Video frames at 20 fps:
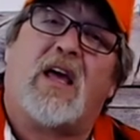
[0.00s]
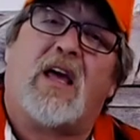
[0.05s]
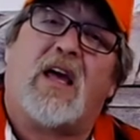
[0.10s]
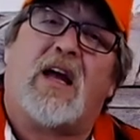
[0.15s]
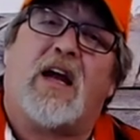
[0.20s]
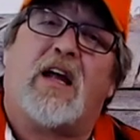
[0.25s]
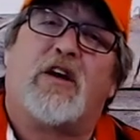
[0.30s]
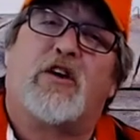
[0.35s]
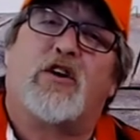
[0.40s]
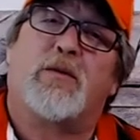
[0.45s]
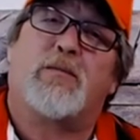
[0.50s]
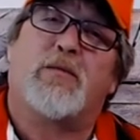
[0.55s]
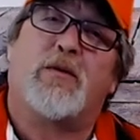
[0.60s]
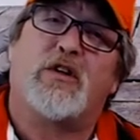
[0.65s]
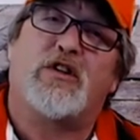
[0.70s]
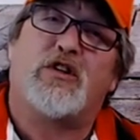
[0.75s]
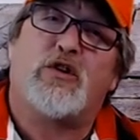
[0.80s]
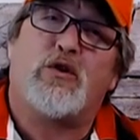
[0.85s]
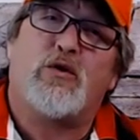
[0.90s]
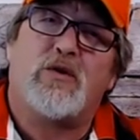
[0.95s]
and you're going to
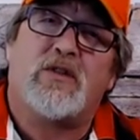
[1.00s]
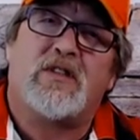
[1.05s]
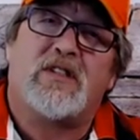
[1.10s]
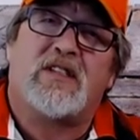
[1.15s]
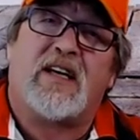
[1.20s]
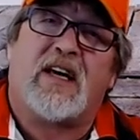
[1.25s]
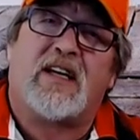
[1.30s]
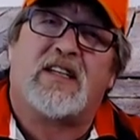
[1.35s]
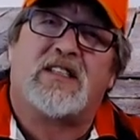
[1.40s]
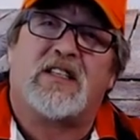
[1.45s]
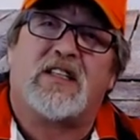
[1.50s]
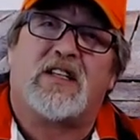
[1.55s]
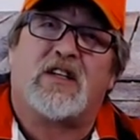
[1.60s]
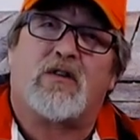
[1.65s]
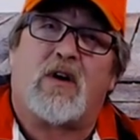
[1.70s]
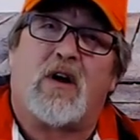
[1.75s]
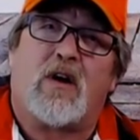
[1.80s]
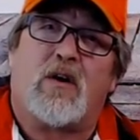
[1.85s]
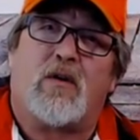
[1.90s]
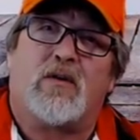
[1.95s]
put two stakes in the
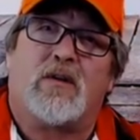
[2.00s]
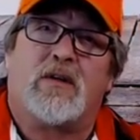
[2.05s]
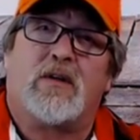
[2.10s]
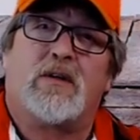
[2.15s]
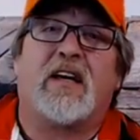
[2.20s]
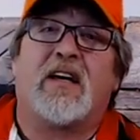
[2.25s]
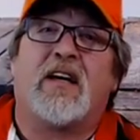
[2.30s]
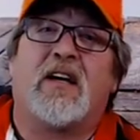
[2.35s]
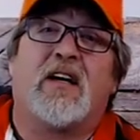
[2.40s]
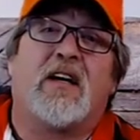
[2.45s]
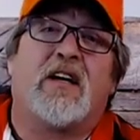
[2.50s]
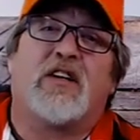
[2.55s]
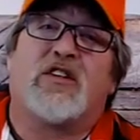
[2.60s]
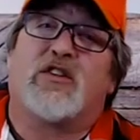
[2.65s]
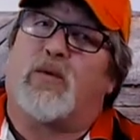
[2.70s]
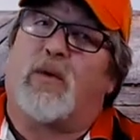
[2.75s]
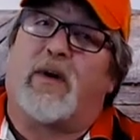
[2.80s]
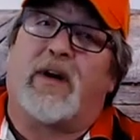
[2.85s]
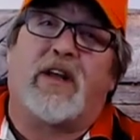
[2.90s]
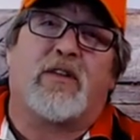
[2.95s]
ground,
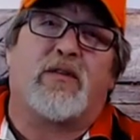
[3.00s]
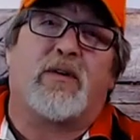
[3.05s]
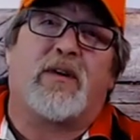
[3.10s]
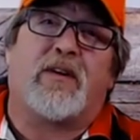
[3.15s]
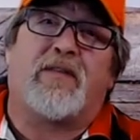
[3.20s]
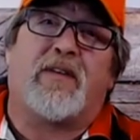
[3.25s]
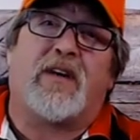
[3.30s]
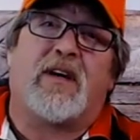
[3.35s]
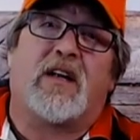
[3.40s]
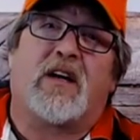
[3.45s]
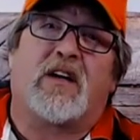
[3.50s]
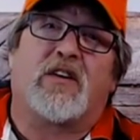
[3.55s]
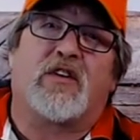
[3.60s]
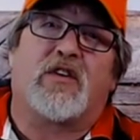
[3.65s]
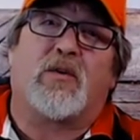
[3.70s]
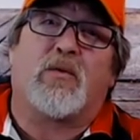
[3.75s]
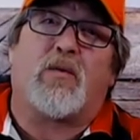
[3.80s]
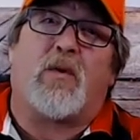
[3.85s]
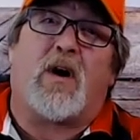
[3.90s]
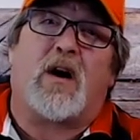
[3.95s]
23 feet under
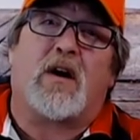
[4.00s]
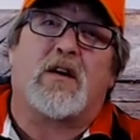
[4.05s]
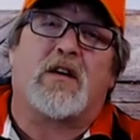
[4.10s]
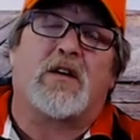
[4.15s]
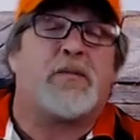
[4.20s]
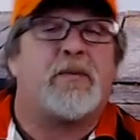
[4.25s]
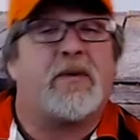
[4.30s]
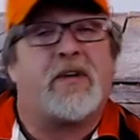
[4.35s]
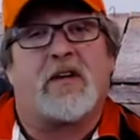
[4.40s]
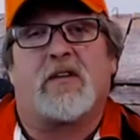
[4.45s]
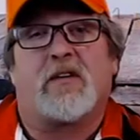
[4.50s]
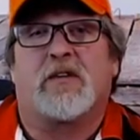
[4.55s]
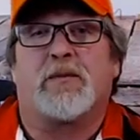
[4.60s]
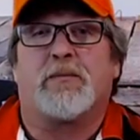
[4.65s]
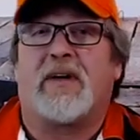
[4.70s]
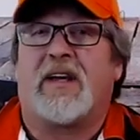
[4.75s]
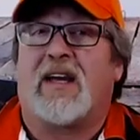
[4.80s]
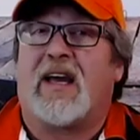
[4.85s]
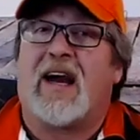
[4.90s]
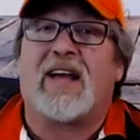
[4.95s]
the water to be able to
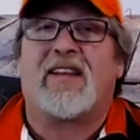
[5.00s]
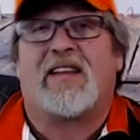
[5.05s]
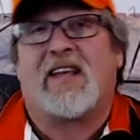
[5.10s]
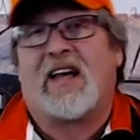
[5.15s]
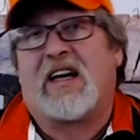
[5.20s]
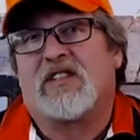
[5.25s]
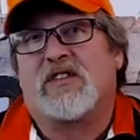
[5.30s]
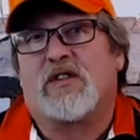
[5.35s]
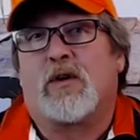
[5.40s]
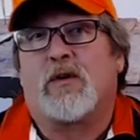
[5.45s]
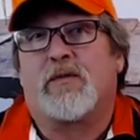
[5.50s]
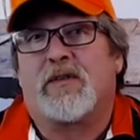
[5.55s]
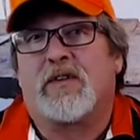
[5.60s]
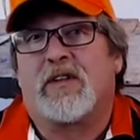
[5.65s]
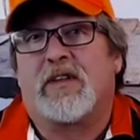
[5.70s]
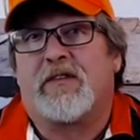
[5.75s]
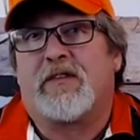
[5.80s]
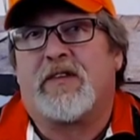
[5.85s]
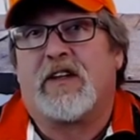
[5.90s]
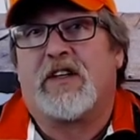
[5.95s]
be at that zone for
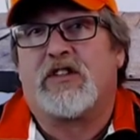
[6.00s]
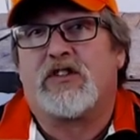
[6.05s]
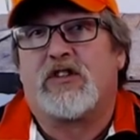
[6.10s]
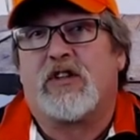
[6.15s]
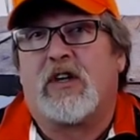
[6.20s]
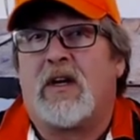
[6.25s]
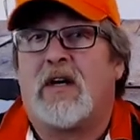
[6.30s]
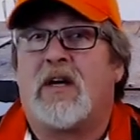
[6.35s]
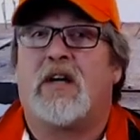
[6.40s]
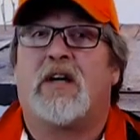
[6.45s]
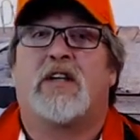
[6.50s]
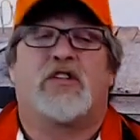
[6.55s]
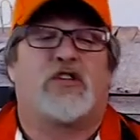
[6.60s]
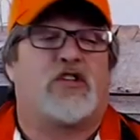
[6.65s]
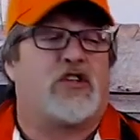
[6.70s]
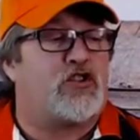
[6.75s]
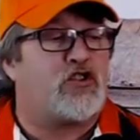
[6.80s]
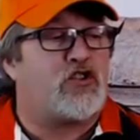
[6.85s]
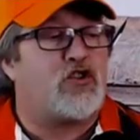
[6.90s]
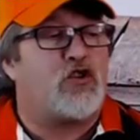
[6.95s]
the fish
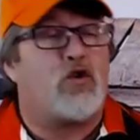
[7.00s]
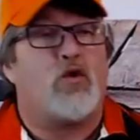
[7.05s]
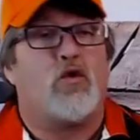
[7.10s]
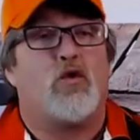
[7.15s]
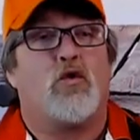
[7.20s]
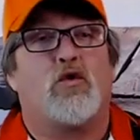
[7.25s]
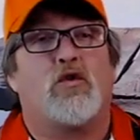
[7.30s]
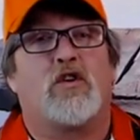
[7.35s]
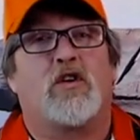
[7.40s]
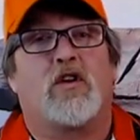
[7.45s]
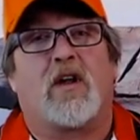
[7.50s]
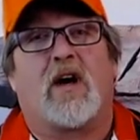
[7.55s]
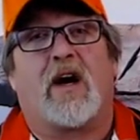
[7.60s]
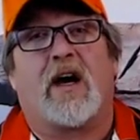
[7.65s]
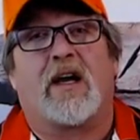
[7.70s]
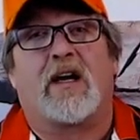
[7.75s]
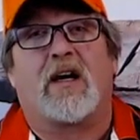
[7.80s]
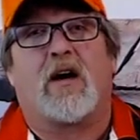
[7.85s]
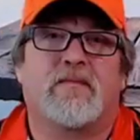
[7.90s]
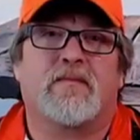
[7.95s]
to tune your
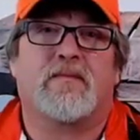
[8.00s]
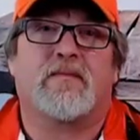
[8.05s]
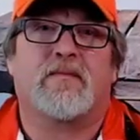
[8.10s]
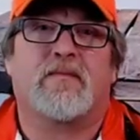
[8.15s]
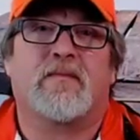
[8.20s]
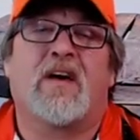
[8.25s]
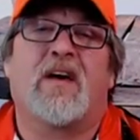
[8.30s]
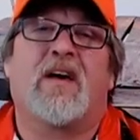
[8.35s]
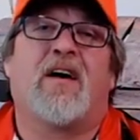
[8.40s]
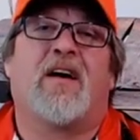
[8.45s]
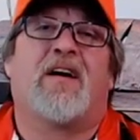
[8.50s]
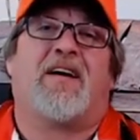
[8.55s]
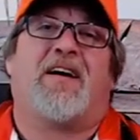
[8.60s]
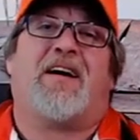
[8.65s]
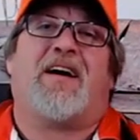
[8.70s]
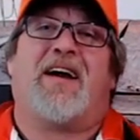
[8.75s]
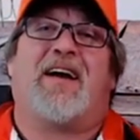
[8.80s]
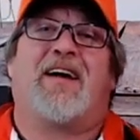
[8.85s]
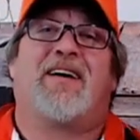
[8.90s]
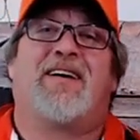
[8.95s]
line counter.
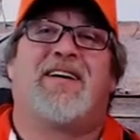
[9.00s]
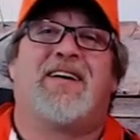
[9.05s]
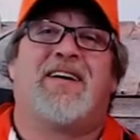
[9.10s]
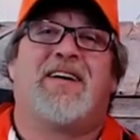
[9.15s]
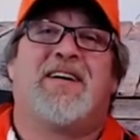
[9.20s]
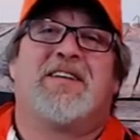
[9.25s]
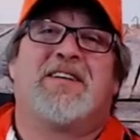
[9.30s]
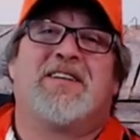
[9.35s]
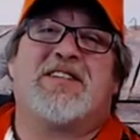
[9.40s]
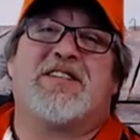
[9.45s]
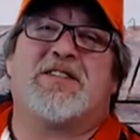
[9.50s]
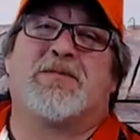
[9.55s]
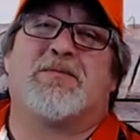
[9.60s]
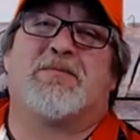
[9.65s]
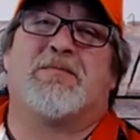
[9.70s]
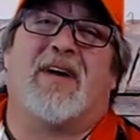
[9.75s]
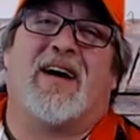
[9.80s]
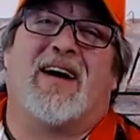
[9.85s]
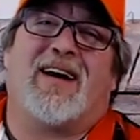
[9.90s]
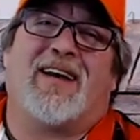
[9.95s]
Hi, this is
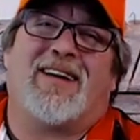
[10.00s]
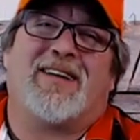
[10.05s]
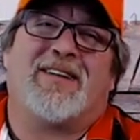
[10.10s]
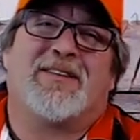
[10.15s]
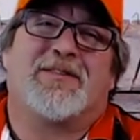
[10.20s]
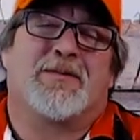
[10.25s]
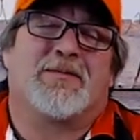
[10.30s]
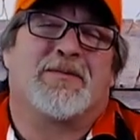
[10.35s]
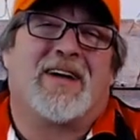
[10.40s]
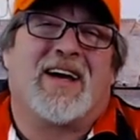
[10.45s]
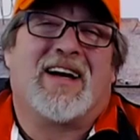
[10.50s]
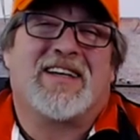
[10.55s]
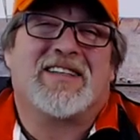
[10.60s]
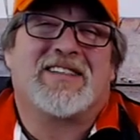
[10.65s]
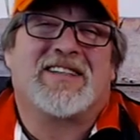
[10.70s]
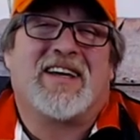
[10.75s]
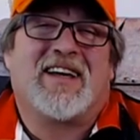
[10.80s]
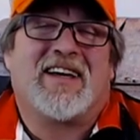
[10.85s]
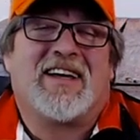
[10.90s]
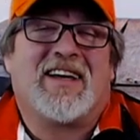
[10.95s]
Matt from
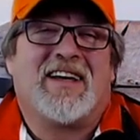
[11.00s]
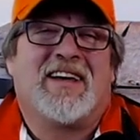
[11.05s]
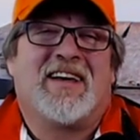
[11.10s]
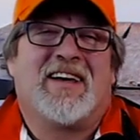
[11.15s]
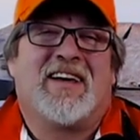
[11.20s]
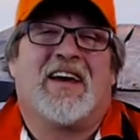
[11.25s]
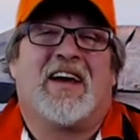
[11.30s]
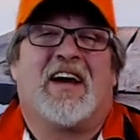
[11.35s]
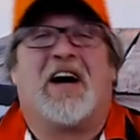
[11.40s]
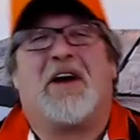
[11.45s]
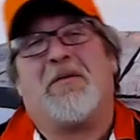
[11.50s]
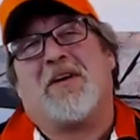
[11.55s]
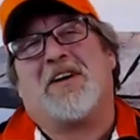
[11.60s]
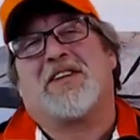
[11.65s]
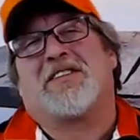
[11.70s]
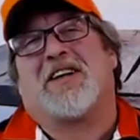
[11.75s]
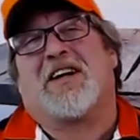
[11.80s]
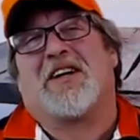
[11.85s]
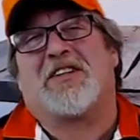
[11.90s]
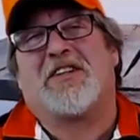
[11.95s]
KastKing. I want
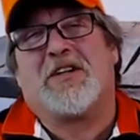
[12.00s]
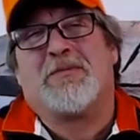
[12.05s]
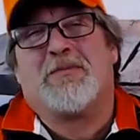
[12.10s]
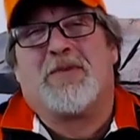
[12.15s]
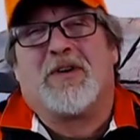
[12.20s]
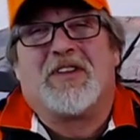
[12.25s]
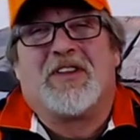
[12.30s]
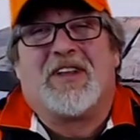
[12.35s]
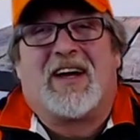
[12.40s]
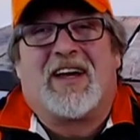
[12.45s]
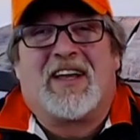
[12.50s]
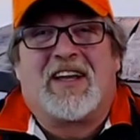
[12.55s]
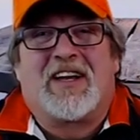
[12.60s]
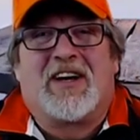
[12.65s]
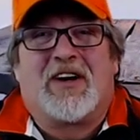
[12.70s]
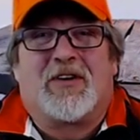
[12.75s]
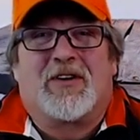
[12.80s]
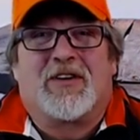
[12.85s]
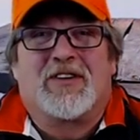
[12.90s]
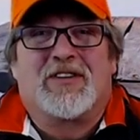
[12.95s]
to talk to you about line
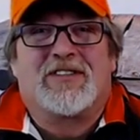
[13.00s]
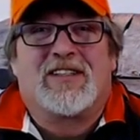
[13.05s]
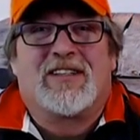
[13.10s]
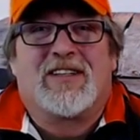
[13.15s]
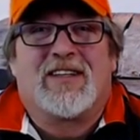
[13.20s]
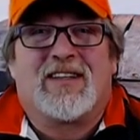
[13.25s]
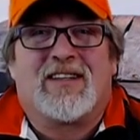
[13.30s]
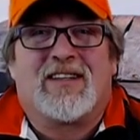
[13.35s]
counters.